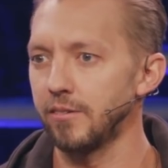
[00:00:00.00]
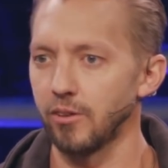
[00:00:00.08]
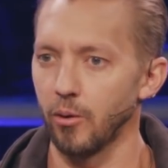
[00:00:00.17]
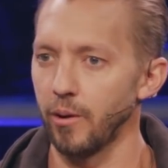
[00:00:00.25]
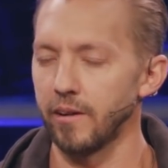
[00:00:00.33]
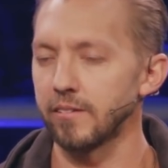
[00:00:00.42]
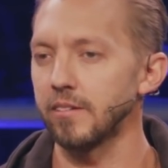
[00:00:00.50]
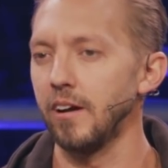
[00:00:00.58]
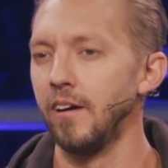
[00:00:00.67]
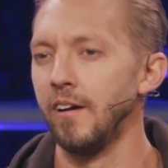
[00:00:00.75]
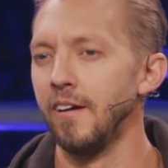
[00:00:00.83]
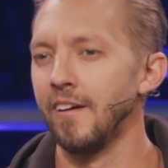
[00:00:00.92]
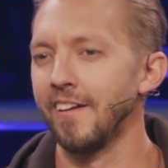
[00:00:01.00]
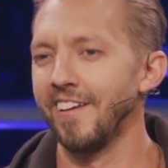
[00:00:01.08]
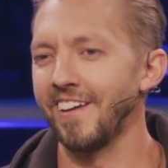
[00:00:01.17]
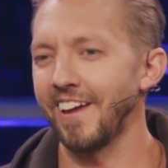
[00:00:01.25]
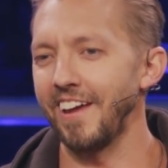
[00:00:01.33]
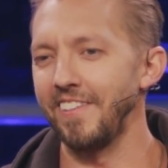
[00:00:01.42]
So went out to so.
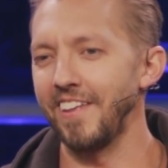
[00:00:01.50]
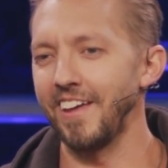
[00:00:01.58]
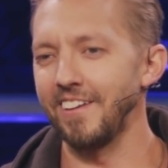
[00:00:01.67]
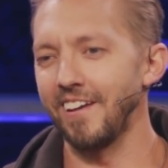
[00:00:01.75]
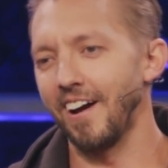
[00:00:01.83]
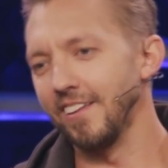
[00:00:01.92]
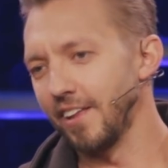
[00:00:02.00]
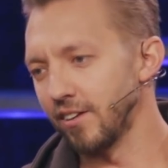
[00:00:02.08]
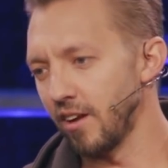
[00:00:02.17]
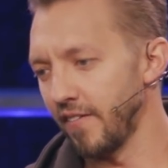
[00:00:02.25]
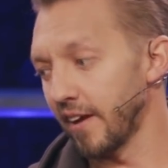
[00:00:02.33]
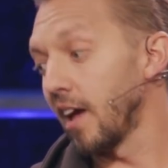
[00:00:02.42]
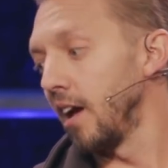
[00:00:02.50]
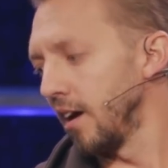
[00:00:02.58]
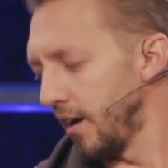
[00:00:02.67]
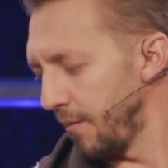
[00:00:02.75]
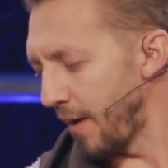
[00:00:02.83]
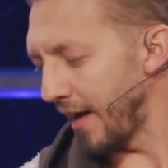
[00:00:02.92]
And then uh, later on, like, hey,
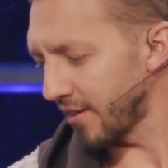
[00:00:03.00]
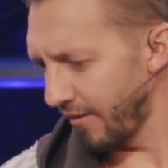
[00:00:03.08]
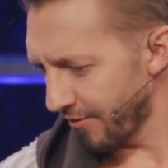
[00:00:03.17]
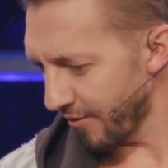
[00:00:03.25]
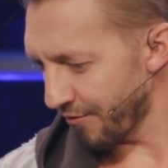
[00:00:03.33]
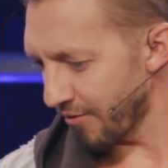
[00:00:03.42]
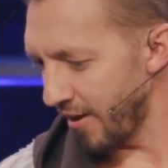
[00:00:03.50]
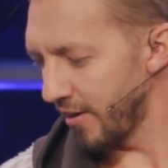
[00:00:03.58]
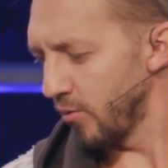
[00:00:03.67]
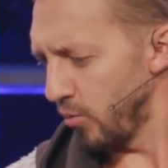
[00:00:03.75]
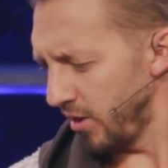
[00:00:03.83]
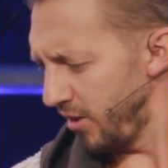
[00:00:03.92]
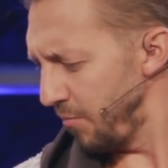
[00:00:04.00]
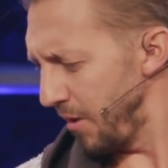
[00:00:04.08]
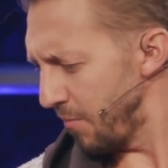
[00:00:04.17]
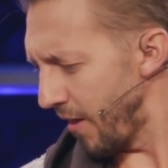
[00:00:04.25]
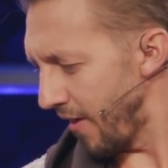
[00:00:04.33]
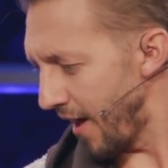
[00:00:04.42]
I'm um, asking for a friend. What did you
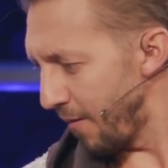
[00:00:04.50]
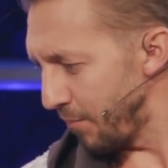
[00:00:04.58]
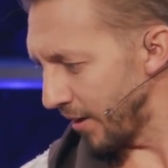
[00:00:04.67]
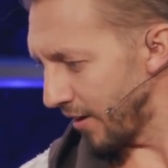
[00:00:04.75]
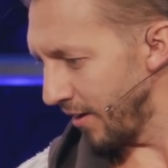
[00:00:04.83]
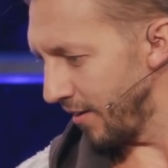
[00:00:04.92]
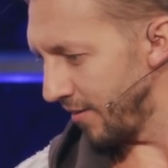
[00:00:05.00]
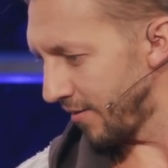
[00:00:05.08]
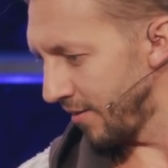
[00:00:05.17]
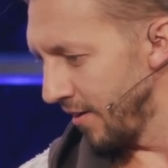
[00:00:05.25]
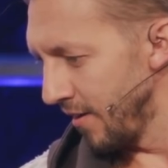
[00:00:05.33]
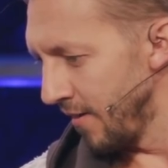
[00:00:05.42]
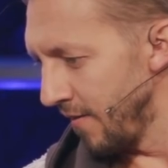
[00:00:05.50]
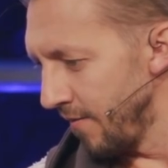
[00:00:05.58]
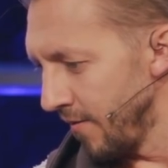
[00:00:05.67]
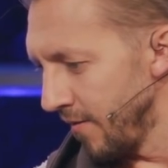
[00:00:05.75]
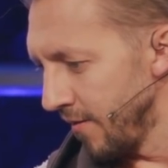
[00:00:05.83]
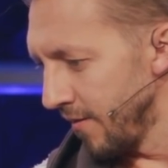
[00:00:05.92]
mean by that? Because
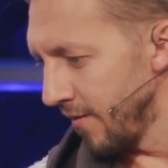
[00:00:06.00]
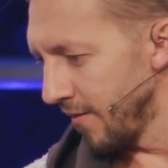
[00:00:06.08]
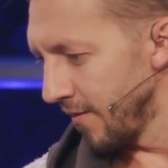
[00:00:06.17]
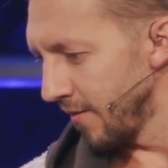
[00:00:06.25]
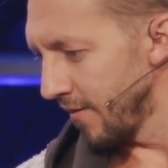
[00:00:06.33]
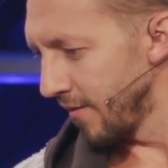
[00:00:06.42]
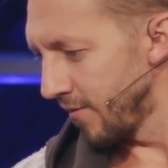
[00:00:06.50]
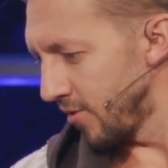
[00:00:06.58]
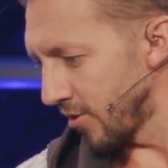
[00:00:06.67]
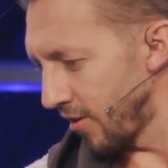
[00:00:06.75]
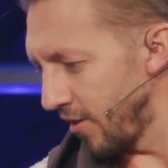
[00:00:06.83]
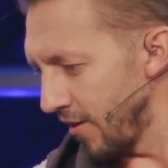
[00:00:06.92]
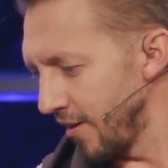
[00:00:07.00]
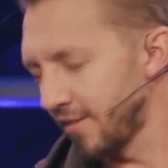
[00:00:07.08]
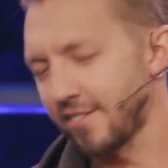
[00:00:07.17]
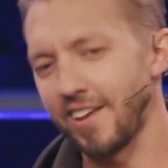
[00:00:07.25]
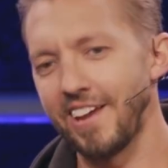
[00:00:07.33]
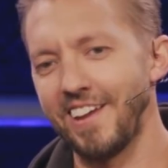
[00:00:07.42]
just curious.